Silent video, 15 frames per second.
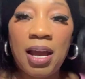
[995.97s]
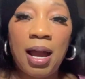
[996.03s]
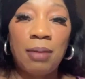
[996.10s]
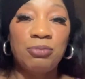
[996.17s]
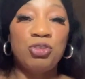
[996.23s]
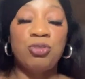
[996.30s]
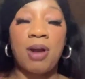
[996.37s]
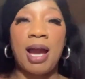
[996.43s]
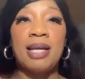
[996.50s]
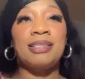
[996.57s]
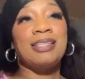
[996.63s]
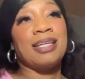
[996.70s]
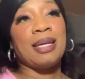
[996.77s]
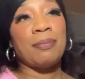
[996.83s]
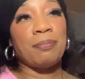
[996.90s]
I'm trying
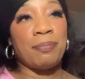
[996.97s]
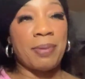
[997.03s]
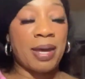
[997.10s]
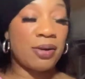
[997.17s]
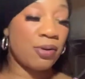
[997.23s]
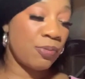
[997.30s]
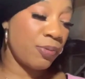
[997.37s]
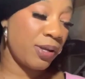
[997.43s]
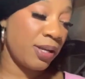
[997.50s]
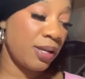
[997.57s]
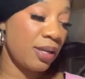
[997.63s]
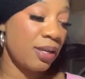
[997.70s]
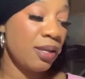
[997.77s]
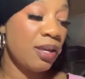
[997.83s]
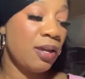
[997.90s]
to get better with
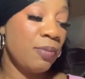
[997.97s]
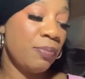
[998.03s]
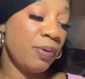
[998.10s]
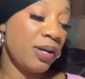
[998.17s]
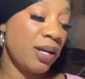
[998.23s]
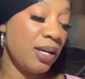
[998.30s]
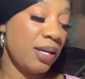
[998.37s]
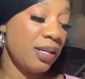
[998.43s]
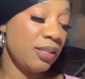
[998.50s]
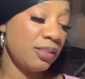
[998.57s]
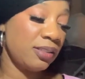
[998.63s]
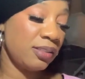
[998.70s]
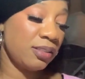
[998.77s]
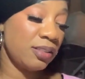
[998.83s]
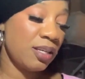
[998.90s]
it
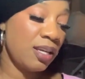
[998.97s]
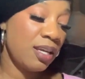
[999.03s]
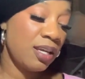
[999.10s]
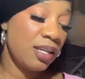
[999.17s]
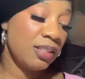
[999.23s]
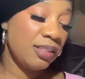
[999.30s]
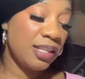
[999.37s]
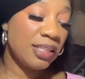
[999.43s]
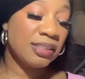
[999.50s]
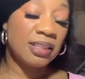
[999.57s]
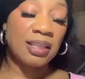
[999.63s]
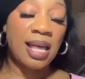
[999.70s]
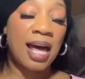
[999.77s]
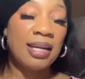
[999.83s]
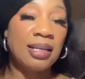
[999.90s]
because there's a
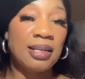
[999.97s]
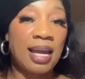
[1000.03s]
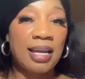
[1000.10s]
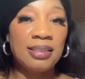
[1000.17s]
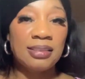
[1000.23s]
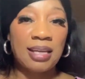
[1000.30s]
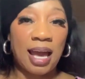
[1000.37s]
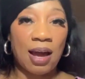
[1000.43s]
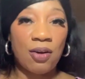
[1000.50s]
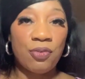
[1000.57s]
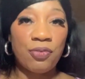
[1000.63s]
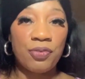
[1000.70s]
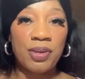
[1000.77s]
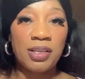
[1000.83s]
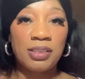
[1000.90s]
lot of nice
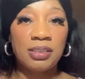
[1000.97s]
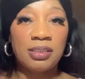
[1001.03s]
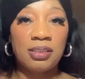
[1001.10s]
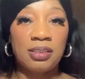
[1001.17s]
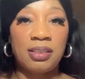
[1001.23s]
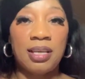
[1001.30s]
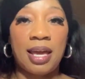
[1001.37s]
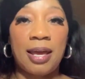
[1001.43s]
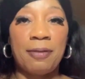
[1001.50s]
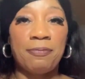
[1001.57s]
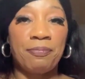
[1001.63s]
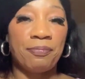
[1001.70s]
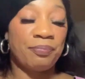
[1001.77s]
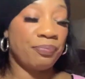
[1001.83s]
outfits that